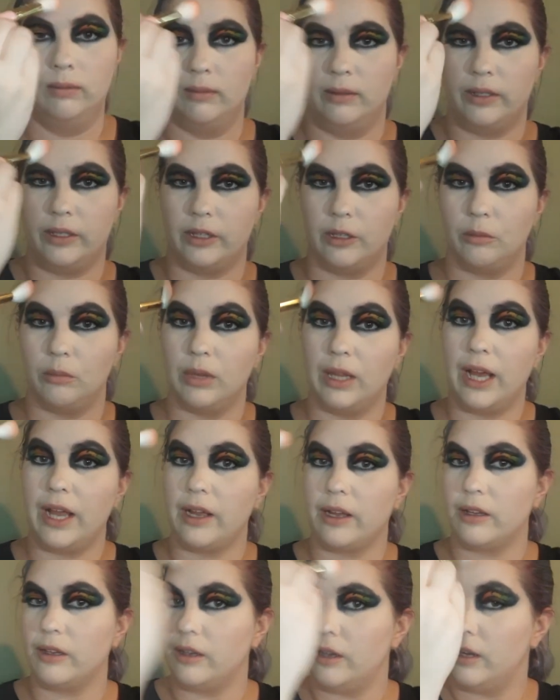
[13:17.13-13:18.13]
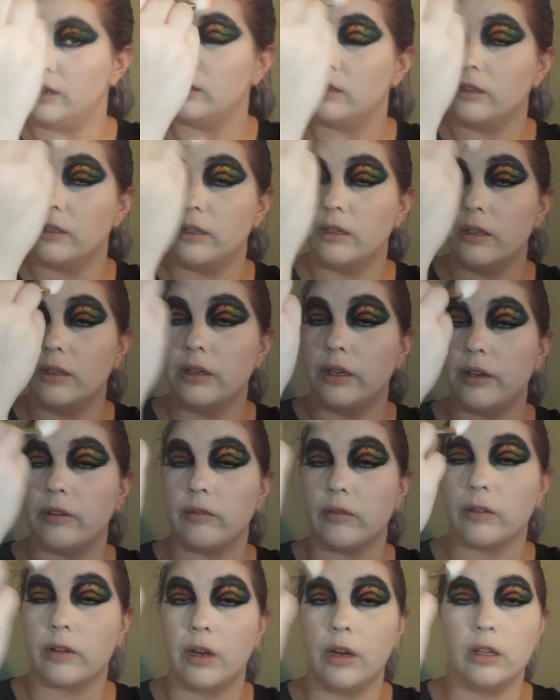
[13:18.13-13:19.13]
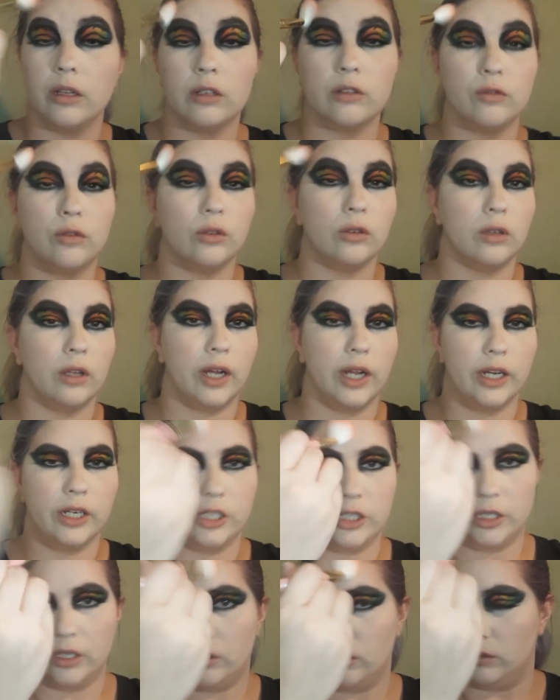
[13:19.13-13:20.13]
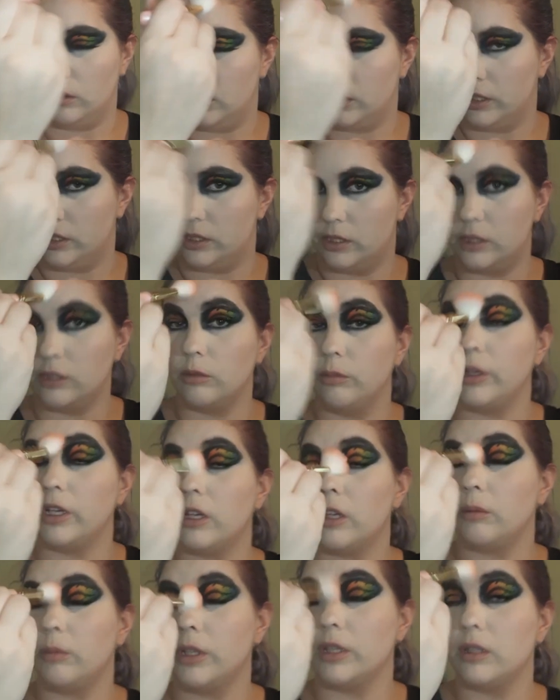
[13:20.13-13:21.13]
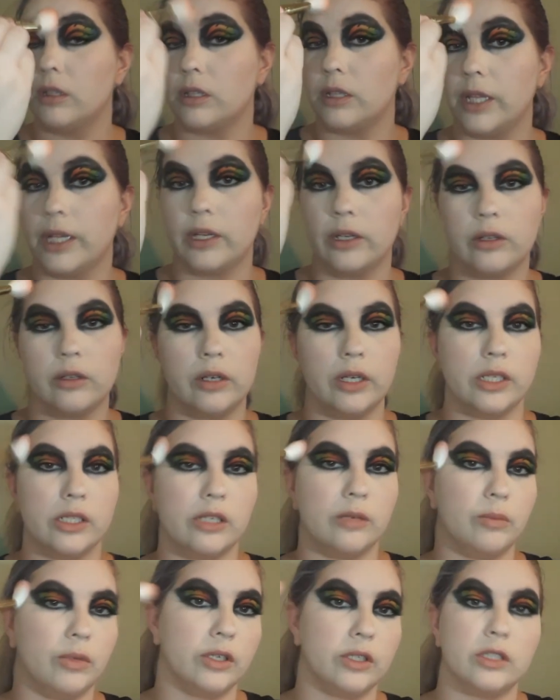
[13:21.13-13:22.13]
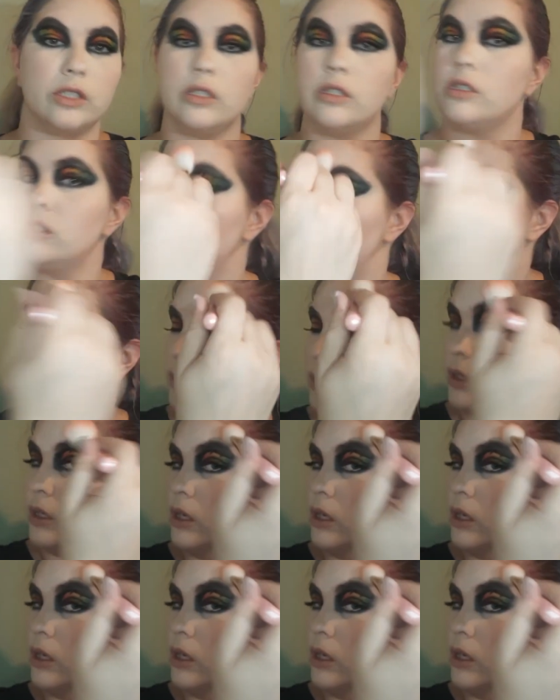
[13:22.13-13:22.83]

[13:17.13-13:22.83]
and the black and colorful eyeshadow look is still making me look like a crazy person. So